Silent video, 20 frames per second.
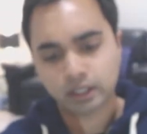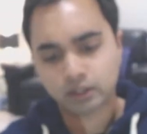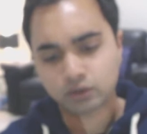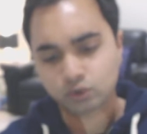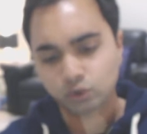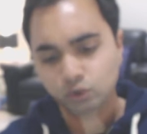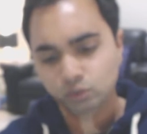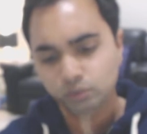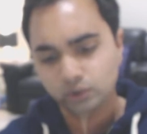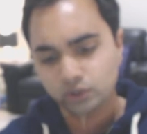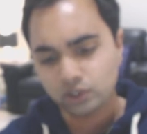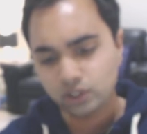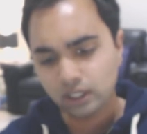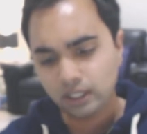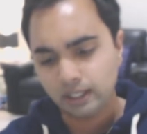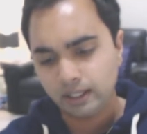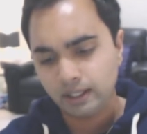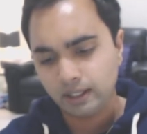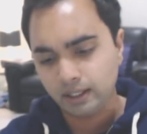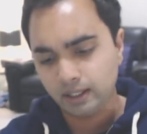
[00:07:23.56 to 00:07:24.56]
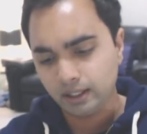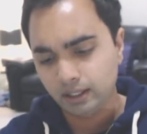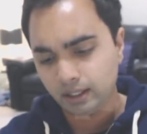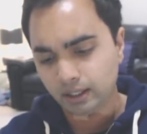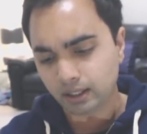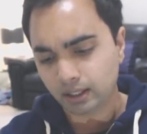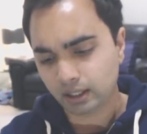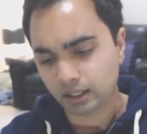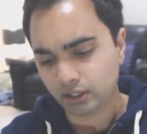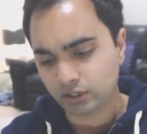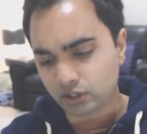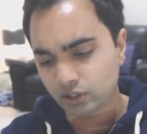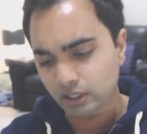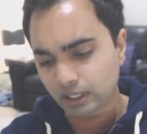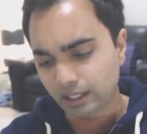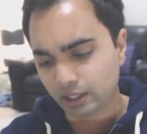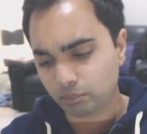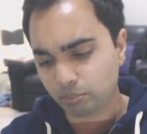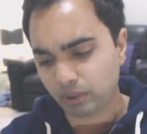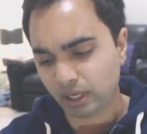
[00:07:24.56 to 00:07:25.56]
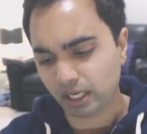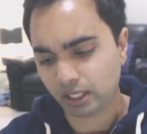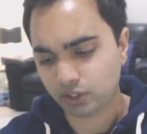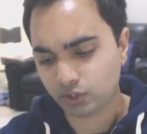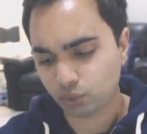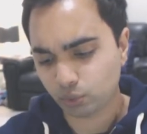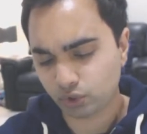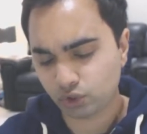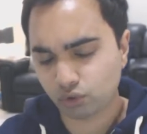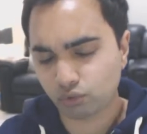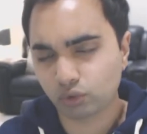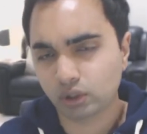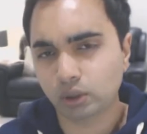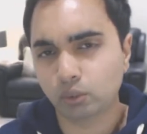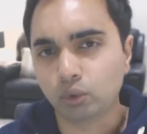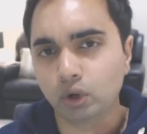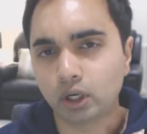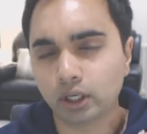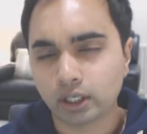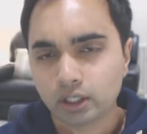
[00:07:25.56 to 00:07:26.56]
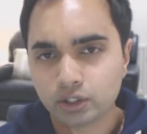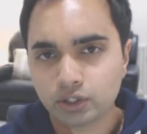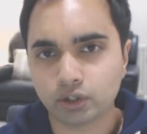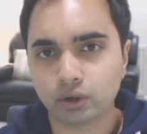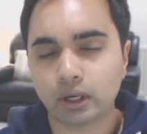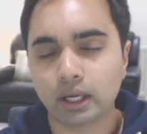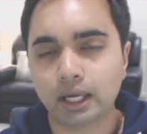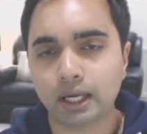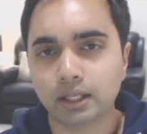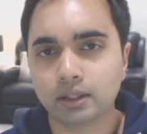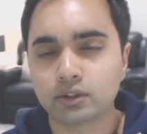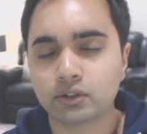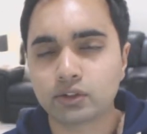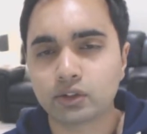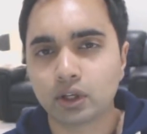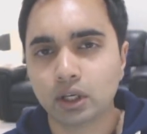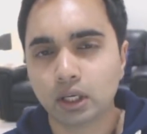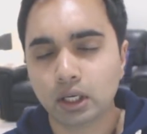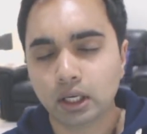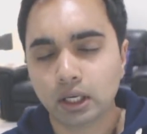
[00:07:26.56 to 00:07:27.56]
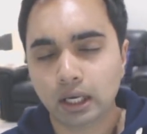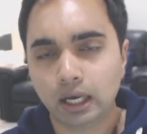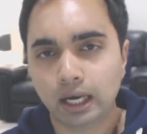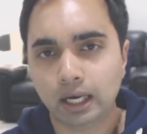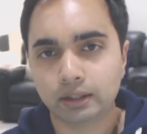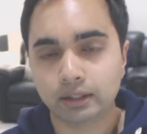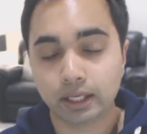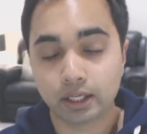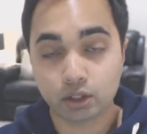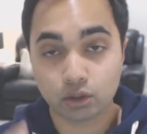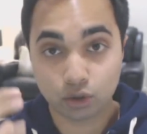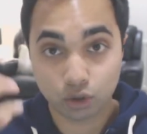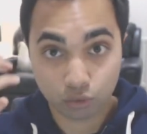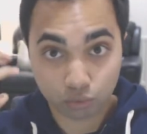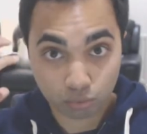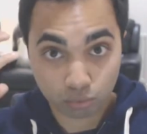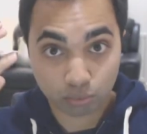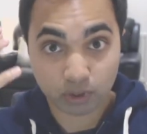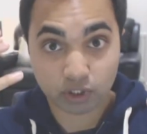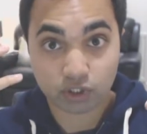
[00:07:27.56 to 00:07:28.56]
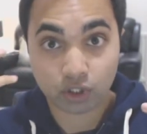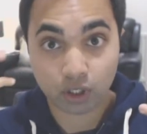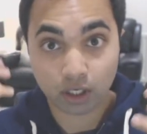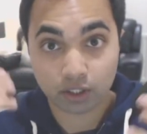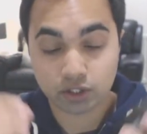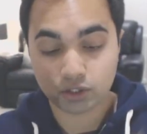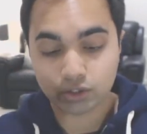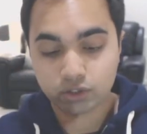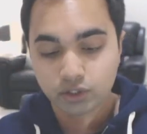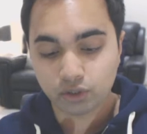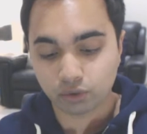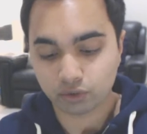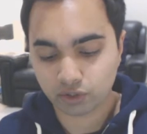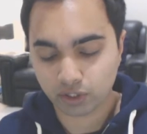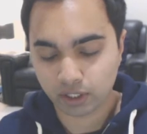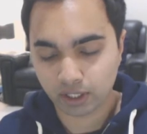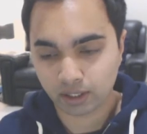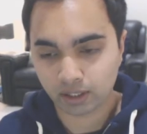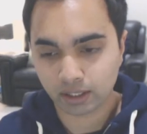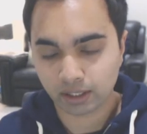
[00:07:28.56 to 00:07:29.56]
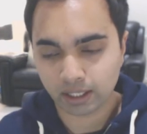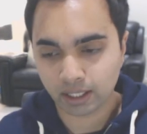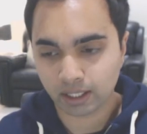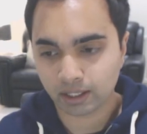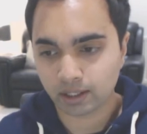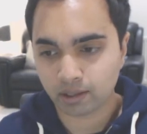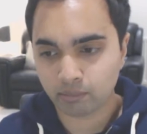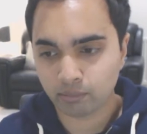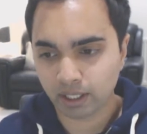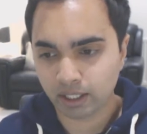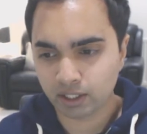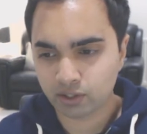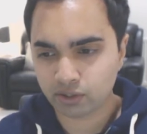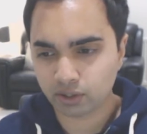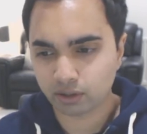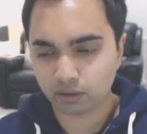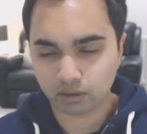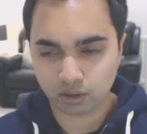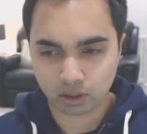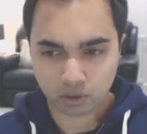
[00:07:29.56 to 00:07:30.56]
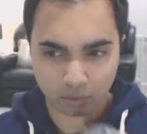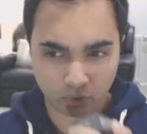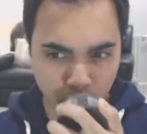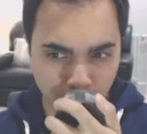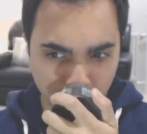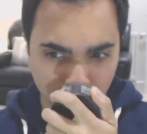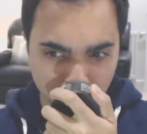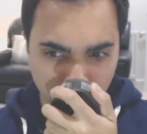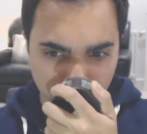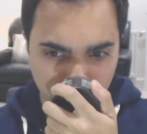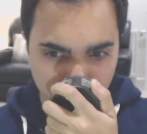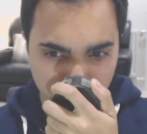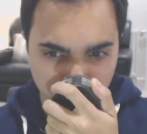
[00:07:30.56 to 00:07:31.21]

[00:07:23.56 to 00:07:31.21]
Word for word: It is almost like a, a slick paste which you really work into your hands and then massage into your skin. Again, amazing aroma.